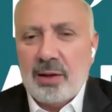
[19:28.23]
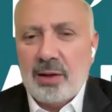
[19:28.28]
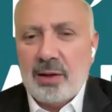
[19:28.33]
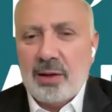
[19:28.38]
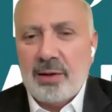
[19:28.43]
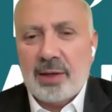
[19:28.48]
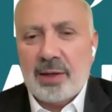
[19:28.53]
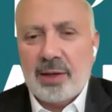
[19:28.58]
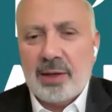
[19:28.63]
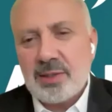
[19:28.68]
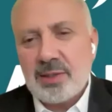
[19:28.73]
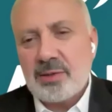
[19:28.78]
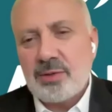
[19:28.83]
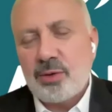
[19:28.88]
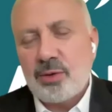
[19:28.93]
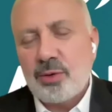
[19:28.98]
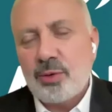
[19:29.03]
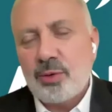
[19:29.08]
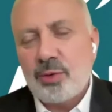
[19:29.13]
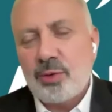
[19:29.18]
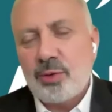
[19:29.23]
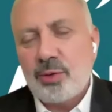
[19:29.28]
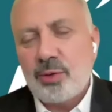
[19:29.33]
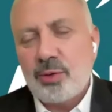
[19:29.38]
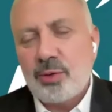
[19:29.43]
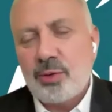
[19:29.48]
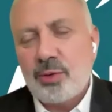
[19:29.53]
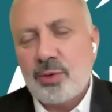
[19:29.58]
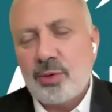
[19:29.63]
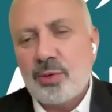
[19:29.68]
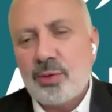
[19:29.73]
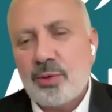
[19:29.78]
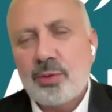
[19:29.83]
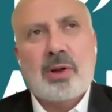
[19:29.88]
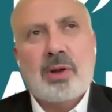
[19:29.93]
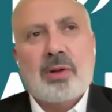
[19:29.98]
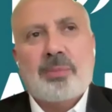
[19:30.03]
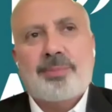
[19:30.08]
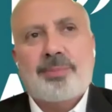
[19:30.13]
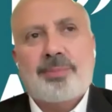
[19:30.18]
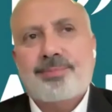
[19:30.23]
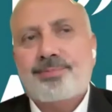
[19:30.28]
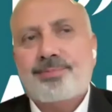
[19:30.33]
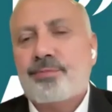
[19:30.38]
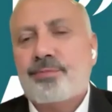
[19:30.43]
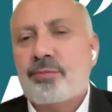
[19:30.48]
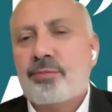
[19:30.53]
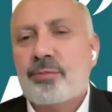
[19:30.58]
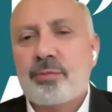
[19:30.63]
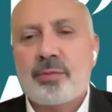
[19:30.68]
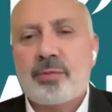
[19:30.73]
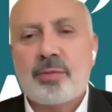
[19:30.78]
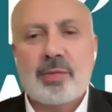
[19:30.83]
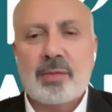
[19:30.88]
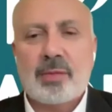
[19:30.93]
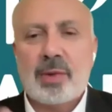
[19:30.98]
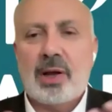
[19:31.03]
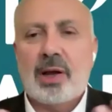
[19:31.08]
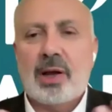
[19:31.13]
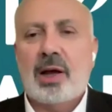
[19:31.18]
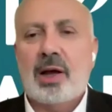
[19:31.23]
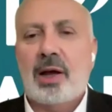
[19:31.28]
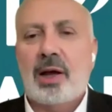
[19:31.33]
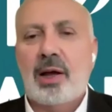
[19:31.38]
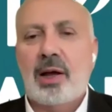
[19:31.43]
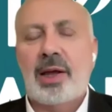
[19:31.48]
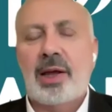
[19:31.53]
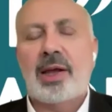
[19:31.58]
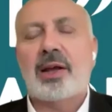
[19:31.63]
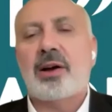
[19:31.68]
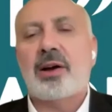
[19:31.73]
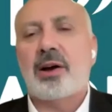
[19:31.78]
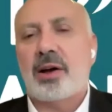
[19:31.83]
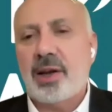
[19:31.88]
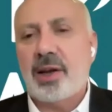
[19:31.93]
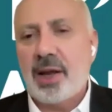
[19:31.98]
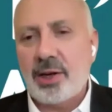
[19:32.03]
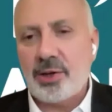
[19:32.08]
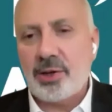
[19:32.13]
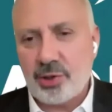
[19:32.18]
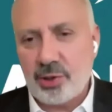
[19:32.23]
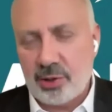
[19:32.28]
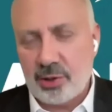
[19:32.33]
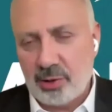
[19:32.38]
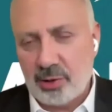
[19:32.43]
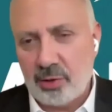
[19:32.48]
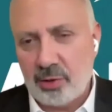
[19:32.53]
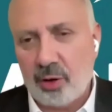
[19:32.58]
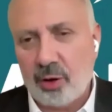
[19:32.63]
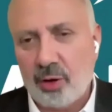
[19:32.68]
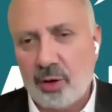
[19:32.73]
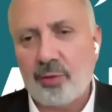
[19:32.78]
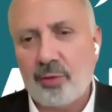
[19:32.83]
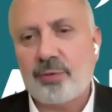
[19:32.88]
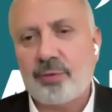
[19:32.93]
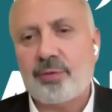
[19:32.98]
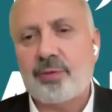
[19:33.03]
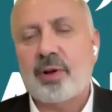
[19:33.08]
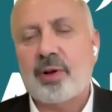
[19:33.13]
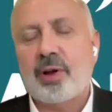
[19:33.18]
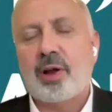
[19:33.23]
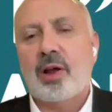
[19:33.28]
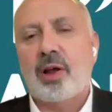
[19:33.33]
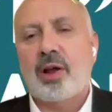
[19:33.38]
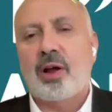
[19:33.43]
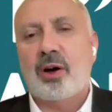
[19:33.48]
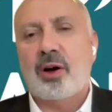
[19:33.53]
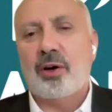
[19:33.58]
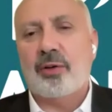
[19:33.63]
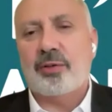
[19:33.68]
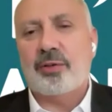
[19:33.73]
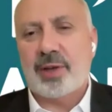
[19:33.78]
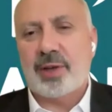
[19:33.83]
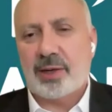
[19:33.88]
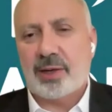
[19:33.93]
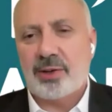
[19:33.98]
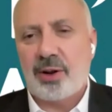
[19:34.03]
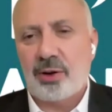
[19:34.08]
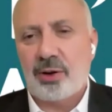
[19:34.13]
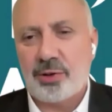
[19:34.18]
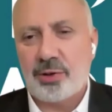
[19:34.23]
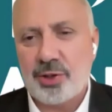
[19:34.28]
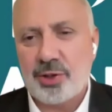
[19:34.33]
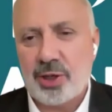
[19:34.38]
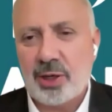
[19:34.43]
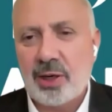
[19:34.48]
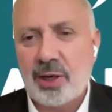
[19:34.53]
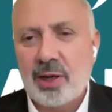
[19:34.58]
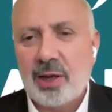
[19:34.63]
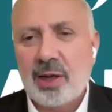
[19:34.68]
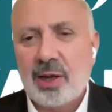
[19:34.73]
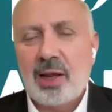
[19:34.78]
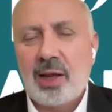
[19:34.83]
That is this new incarnation of technology.